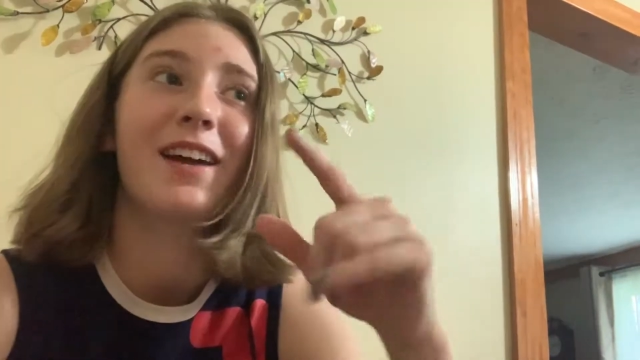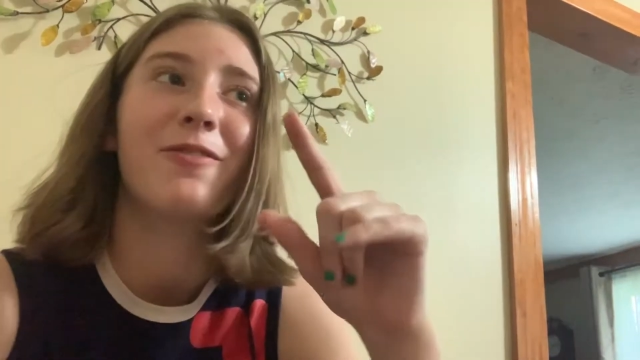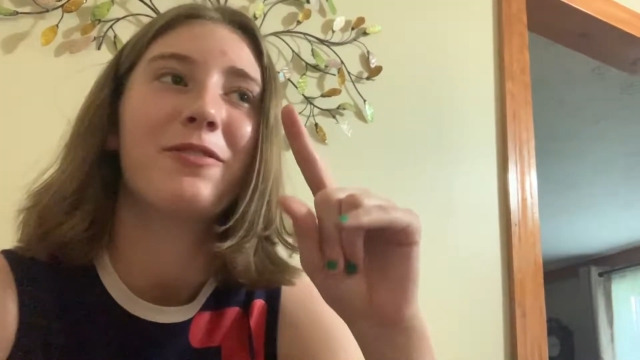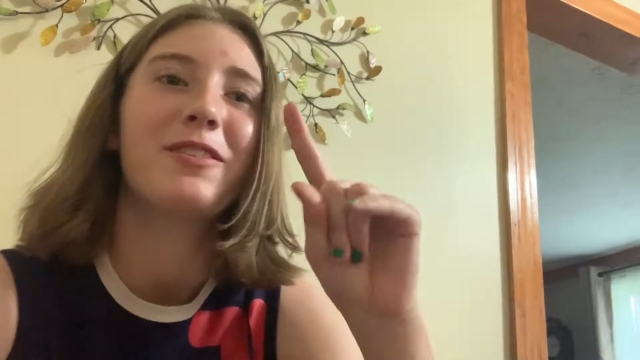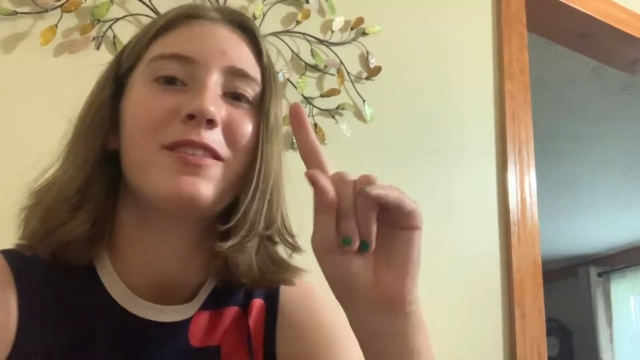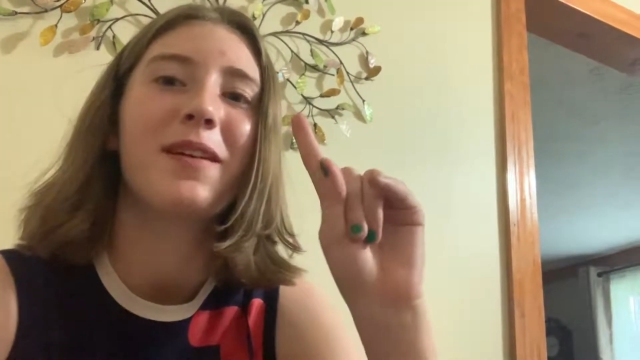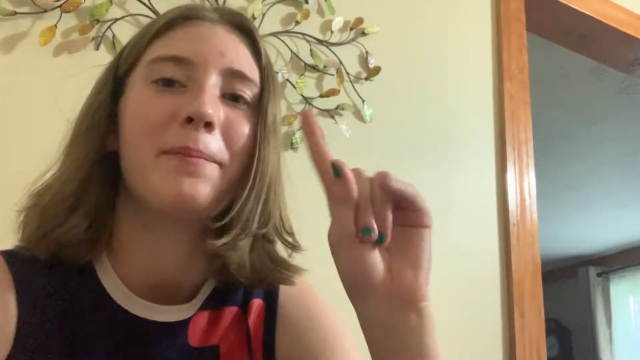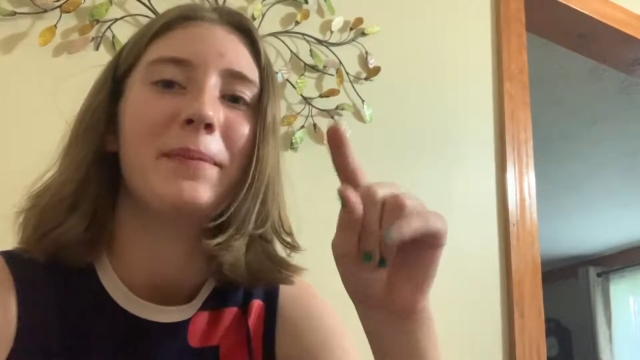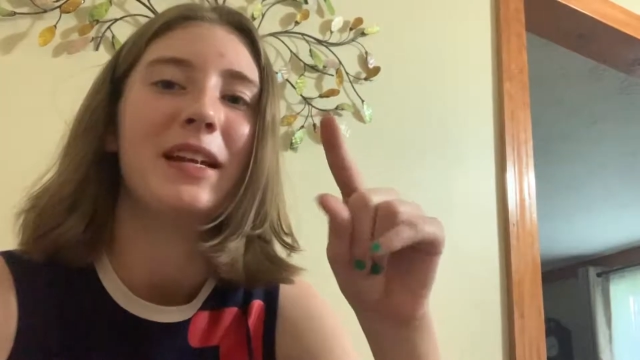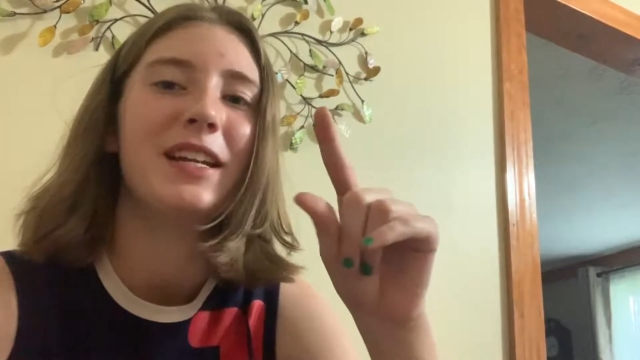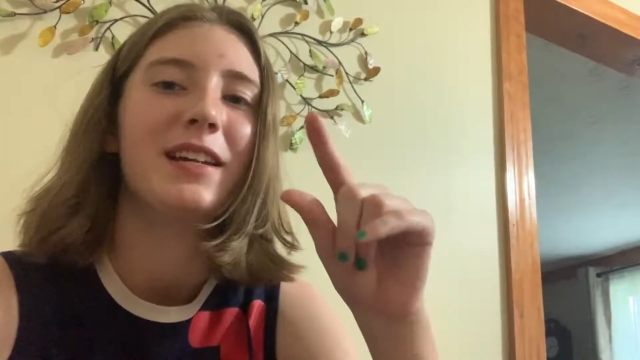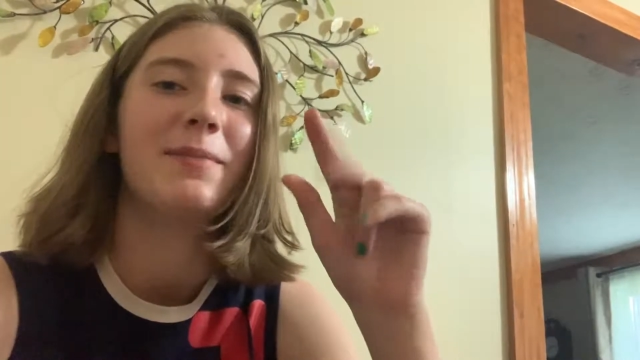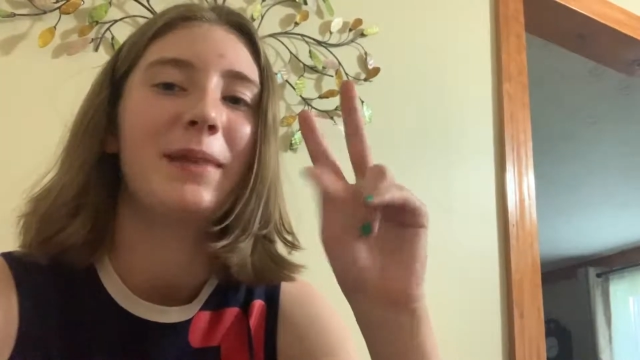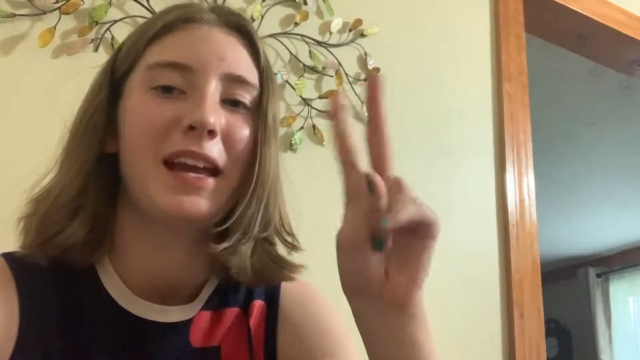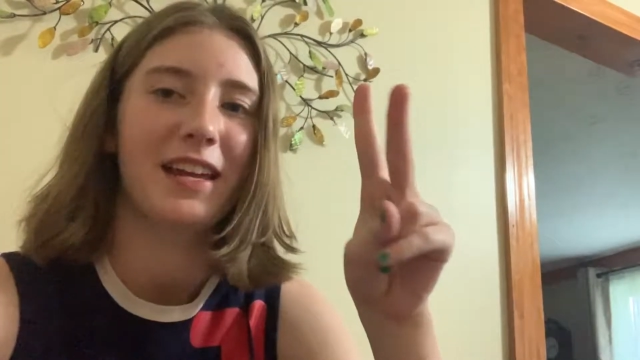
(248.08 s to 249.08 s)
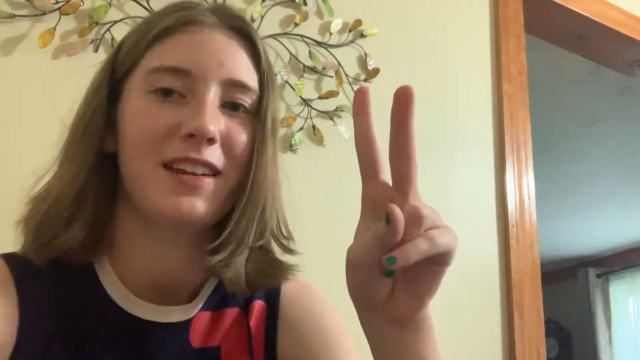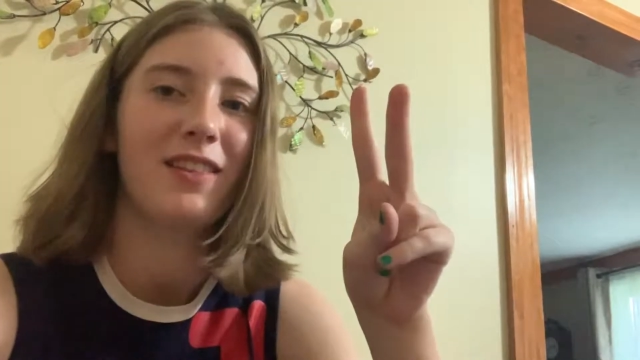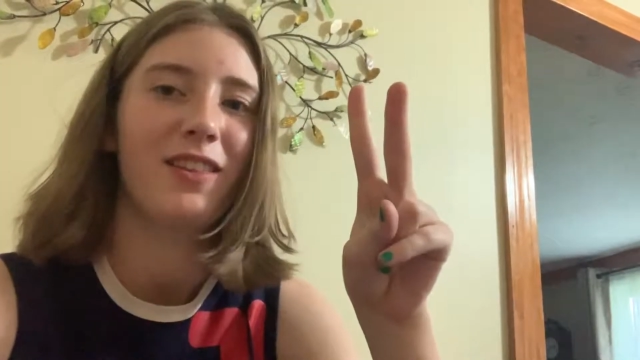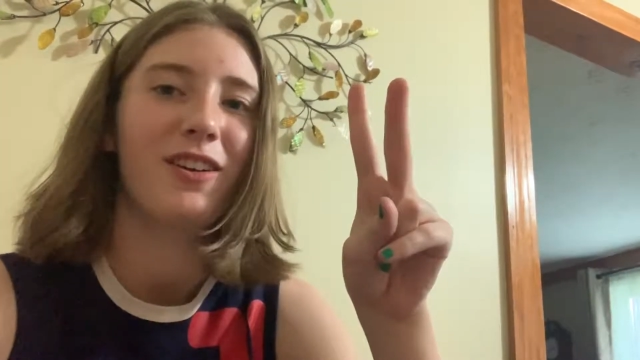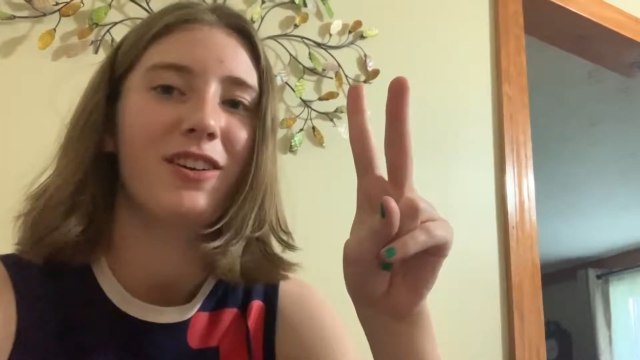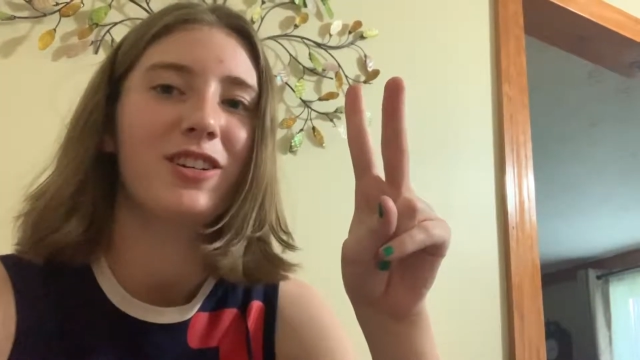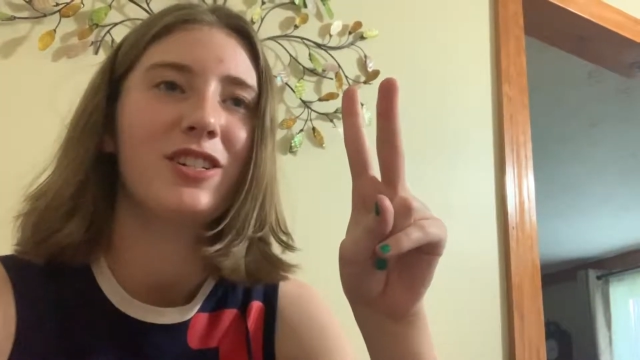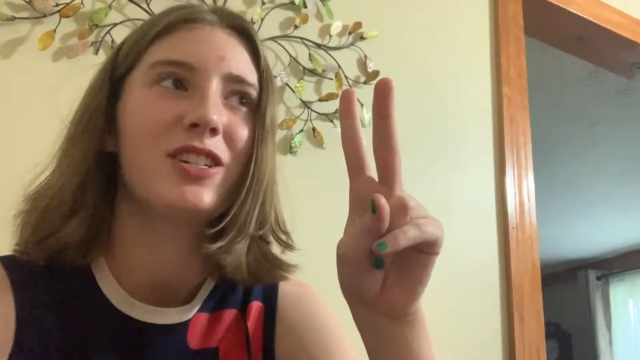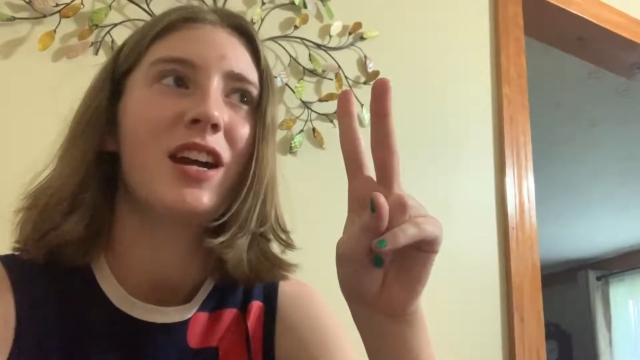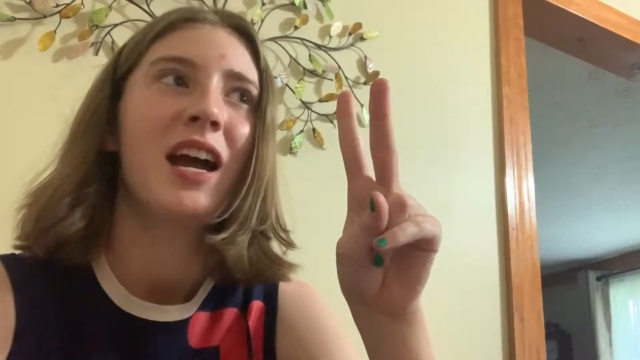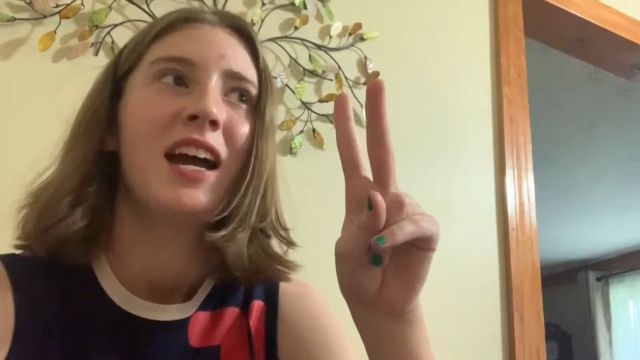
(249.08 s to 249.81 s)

ordered a medium and a large,